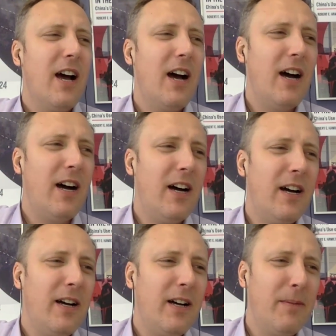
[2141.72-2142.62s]

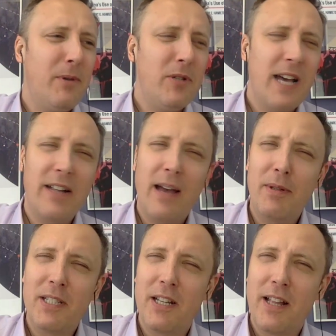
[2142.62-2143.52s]
Booz Allen
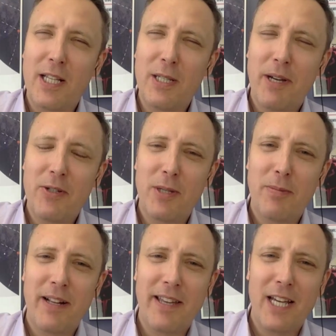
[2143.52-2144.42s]
Hamilton did not sponsor this
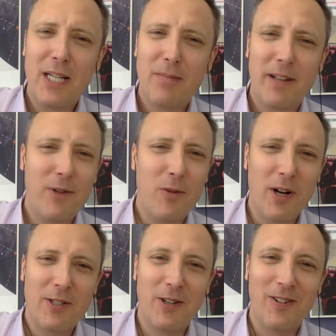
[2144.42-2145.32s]
podcast, but if you
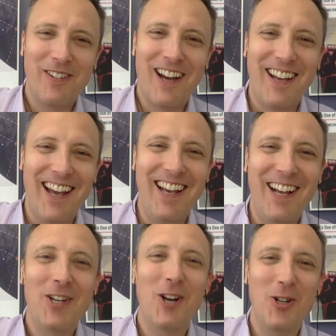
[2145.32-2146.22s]
want to,
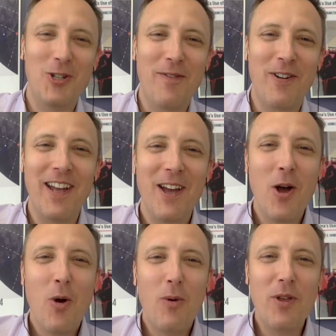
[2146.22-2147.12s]
call Jeffrey.
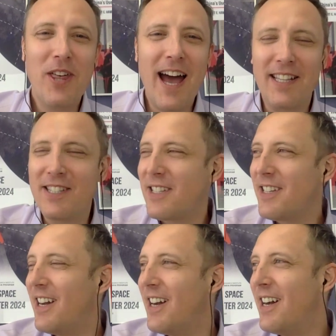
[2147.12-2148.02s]
With that,
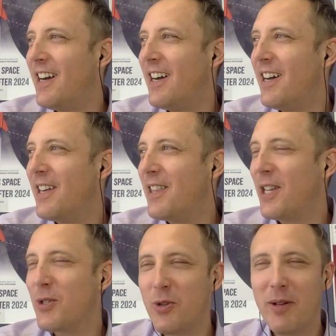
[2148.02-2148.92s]

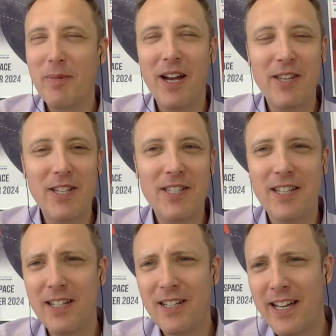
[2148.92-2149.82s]
thanks for joining me on this,
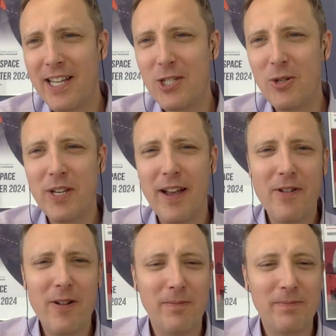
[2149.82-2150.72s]
I guess, Tuesday
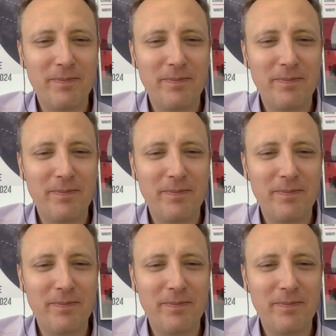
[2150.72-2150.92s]
afternoon.